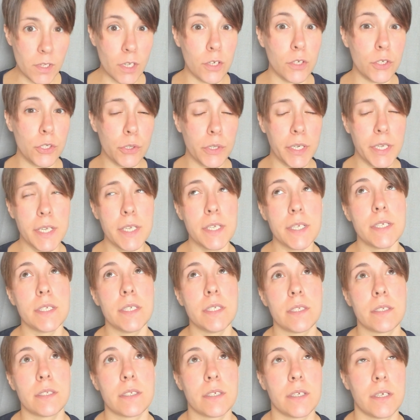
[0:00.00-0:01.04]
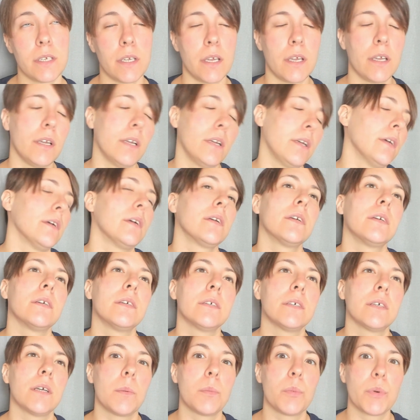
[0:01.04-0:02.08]
during his uh,
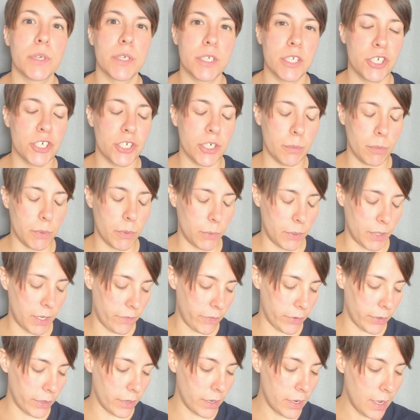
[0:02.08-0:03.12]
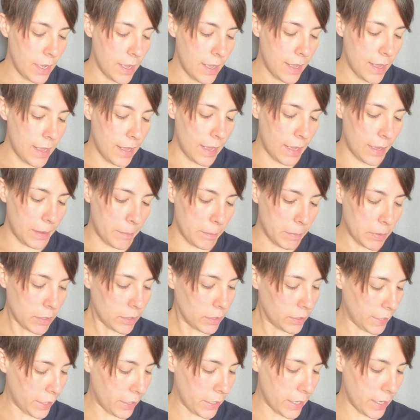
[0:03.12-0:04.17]
apprenticeship or whatever, um,
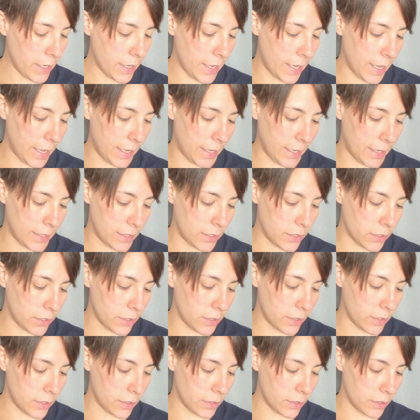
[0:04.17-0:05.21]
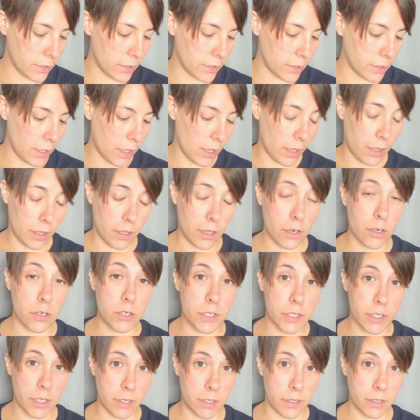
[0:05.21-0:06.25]
Clara and uh, her
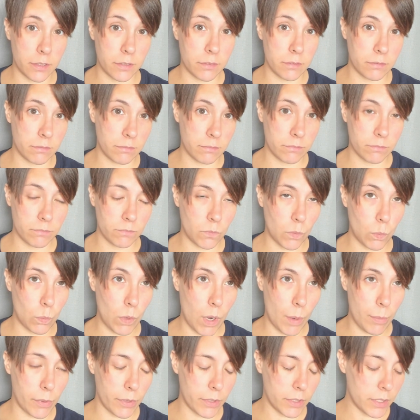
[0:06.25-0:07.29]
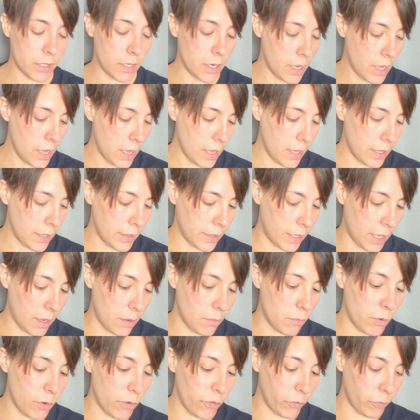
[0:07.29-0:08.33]
son, Robert, they
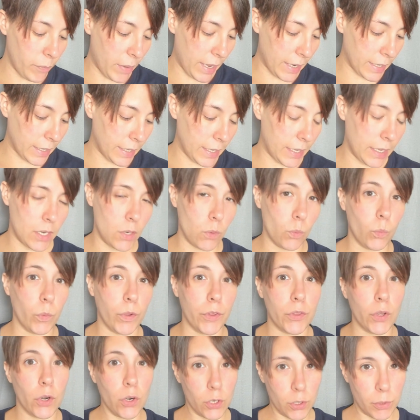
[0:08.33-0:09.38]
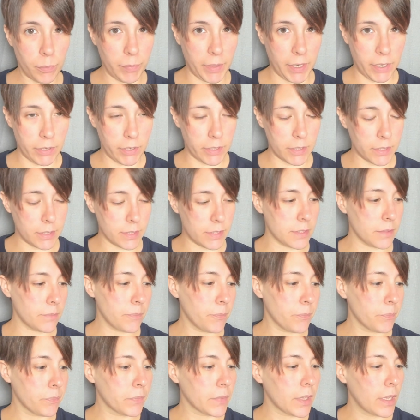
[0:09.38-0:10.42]
moved back in with her parents.
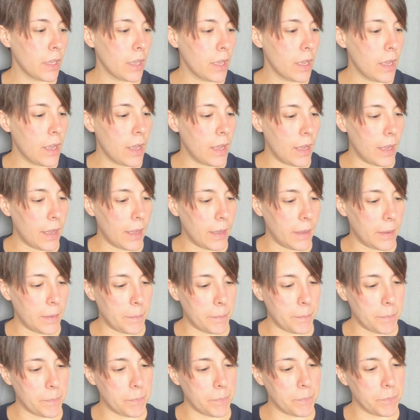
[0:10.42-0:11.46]
Um,